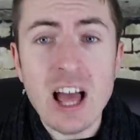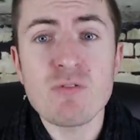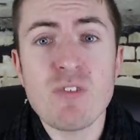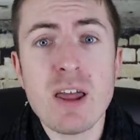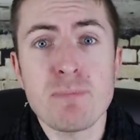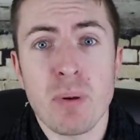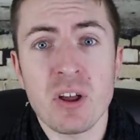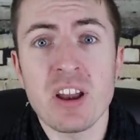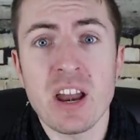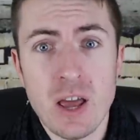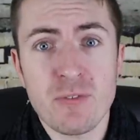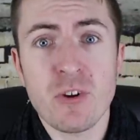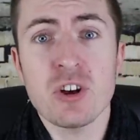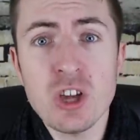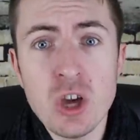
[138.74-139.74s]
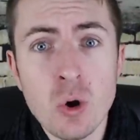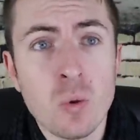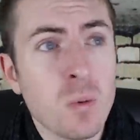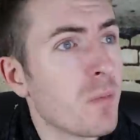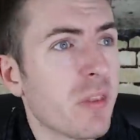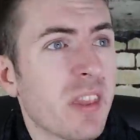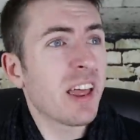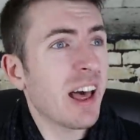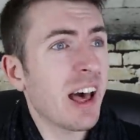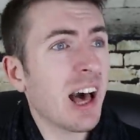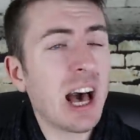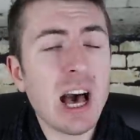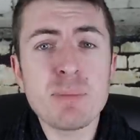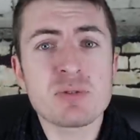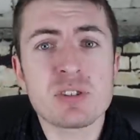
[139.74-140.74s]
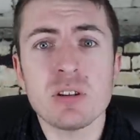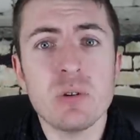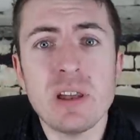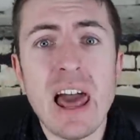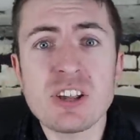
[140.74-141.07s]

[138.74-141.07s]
that red button if you're new. Absolute